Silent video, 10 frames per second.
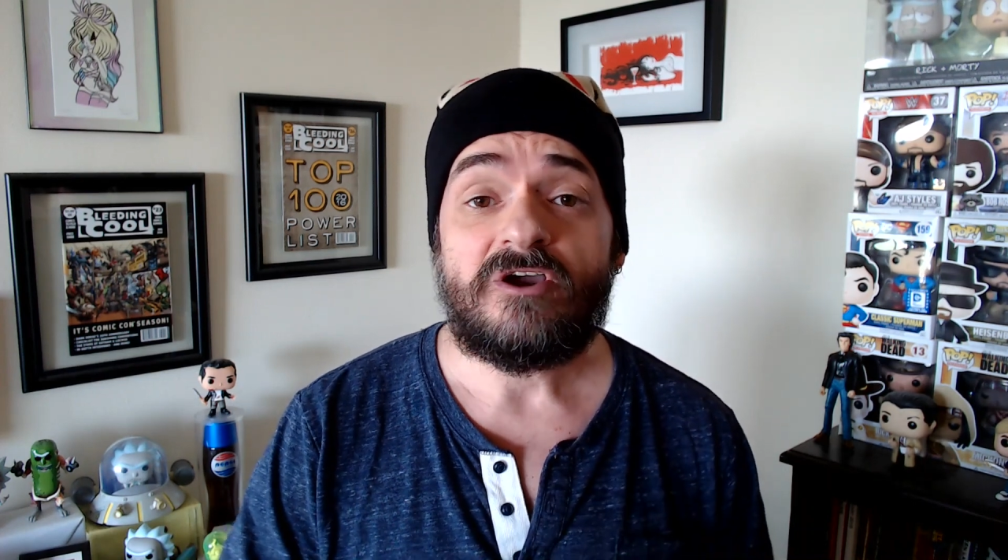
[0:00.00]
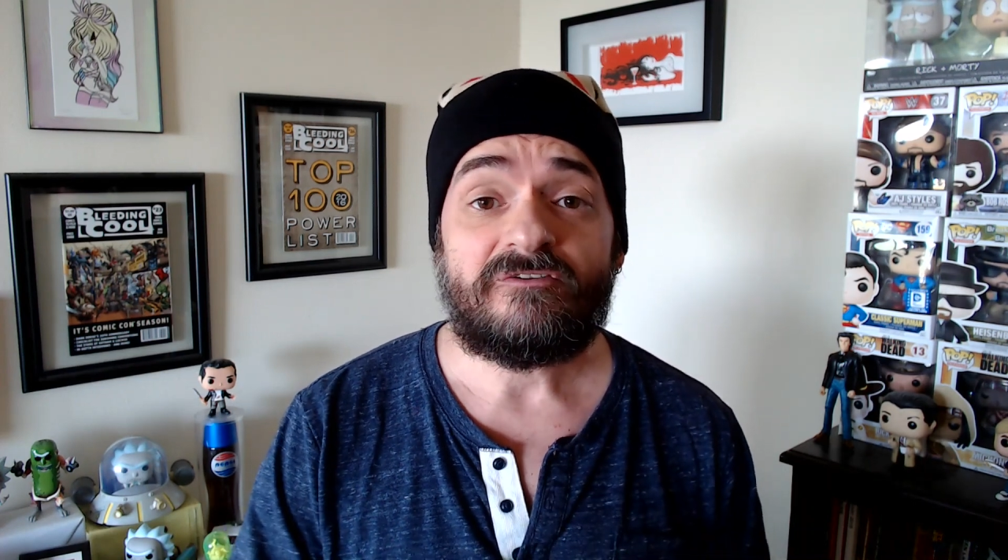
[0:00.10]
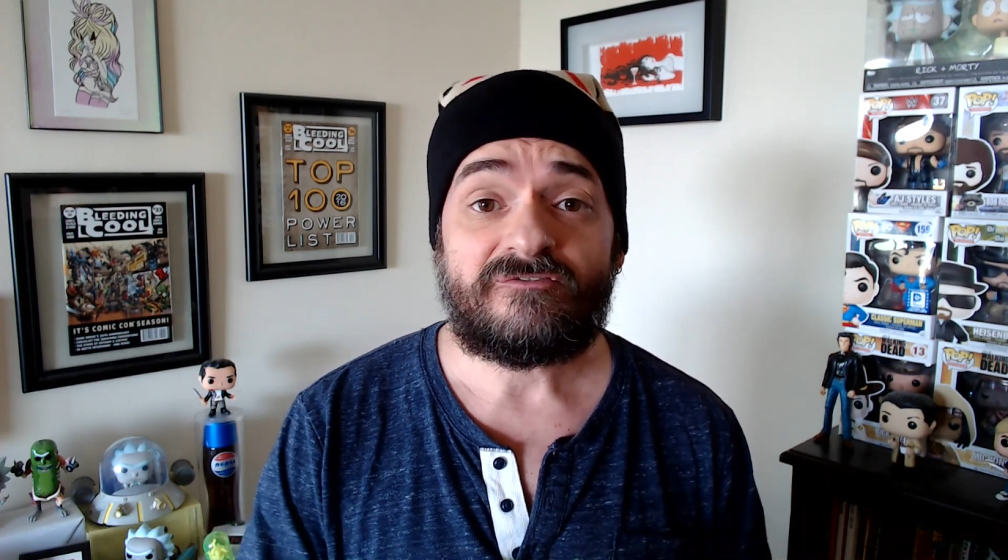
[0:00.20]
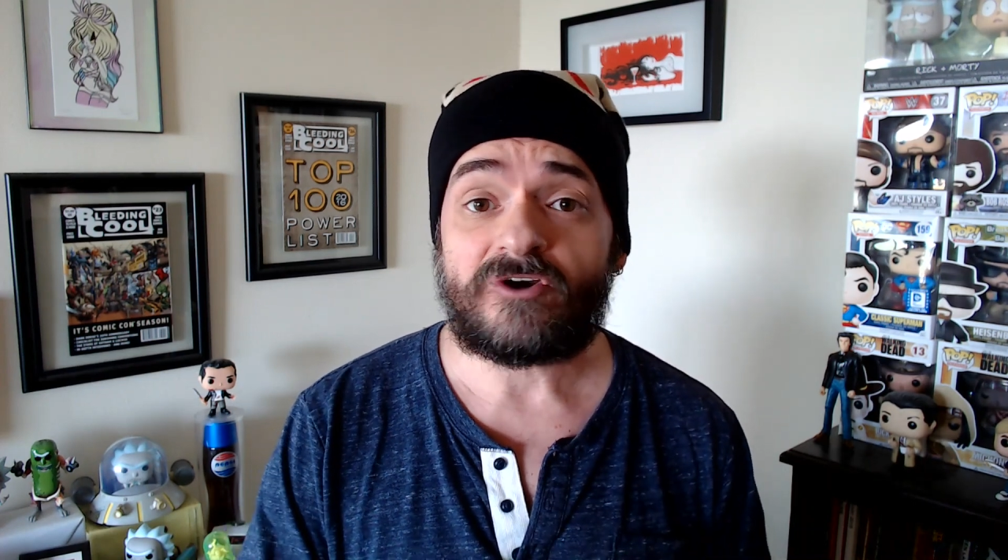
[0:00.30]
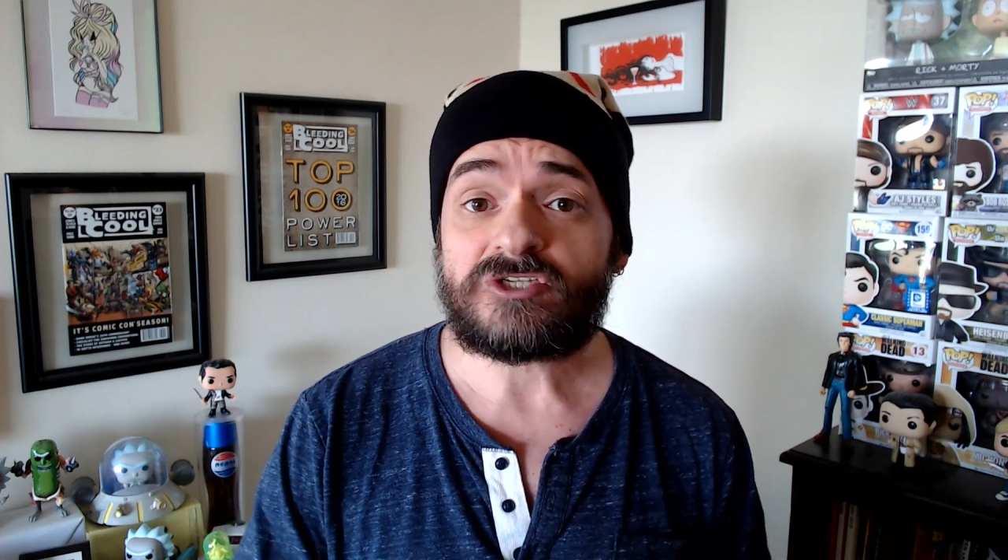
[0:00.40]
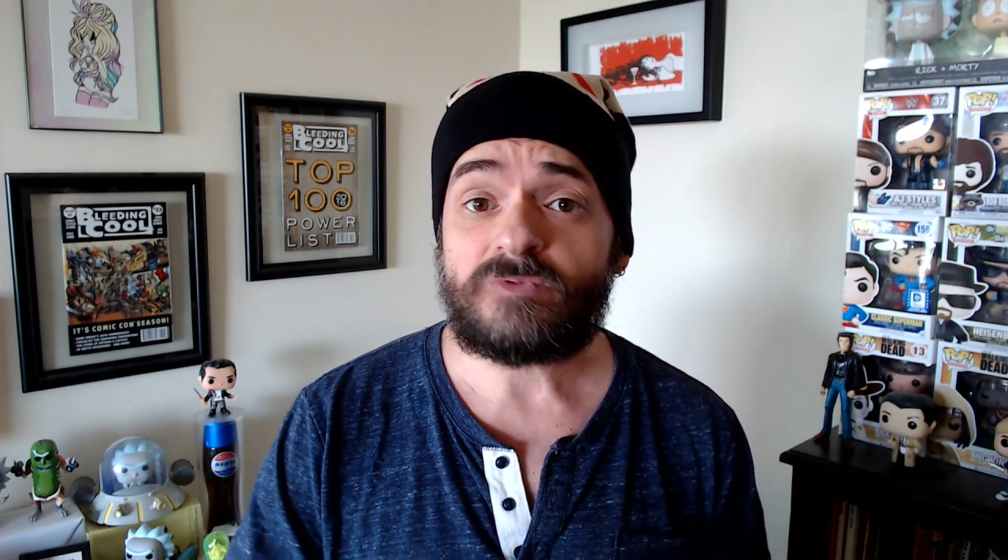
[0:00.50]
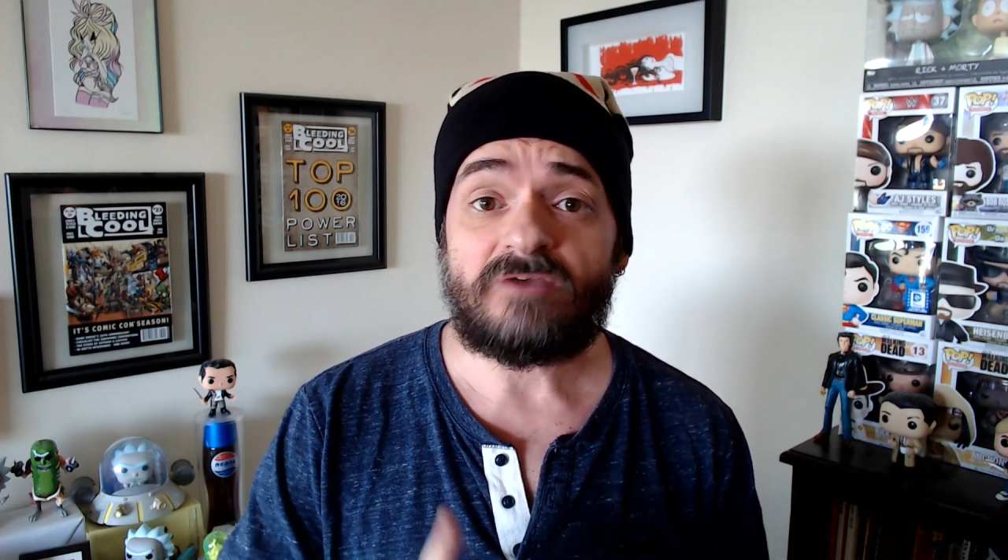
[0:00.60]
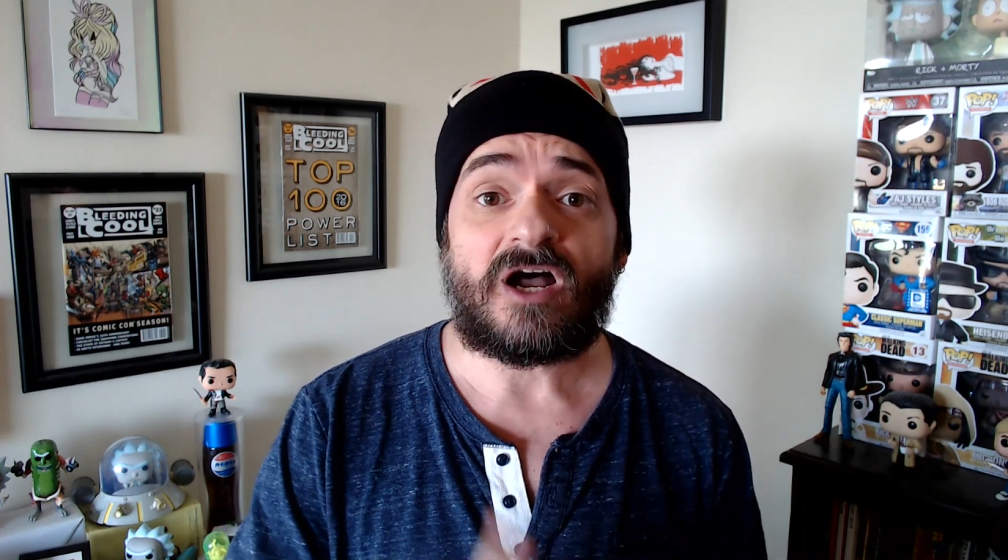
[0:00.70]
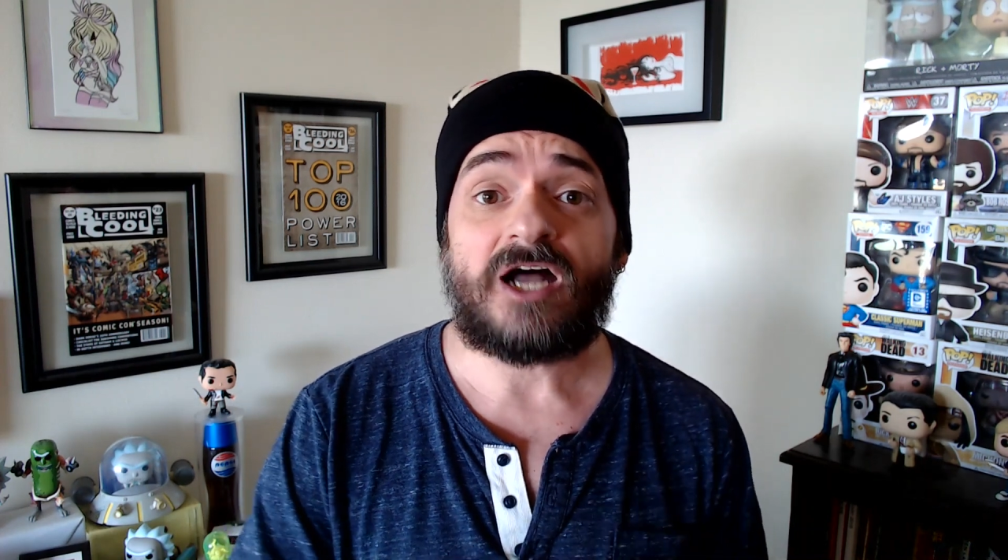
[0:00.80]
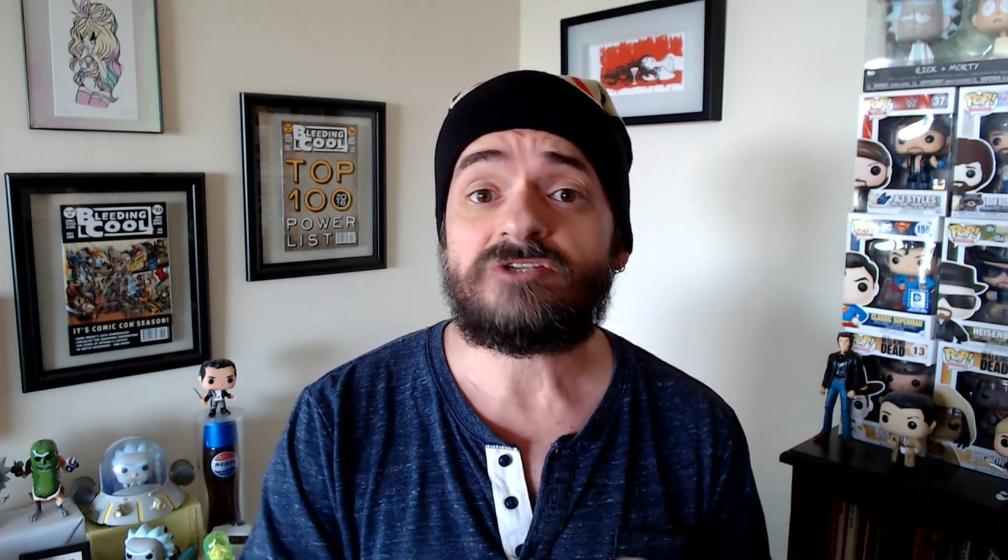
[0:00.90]
First, we
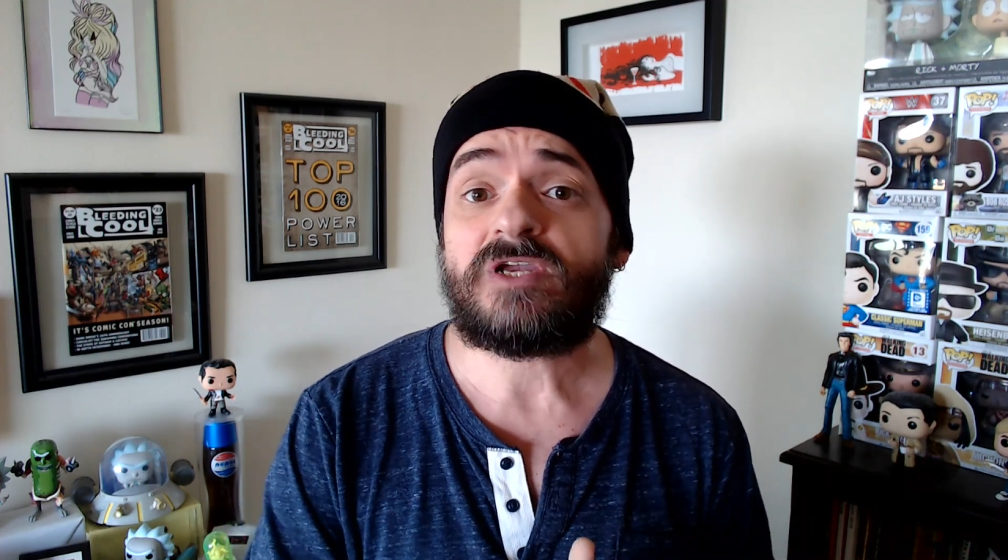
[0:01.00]
have Andre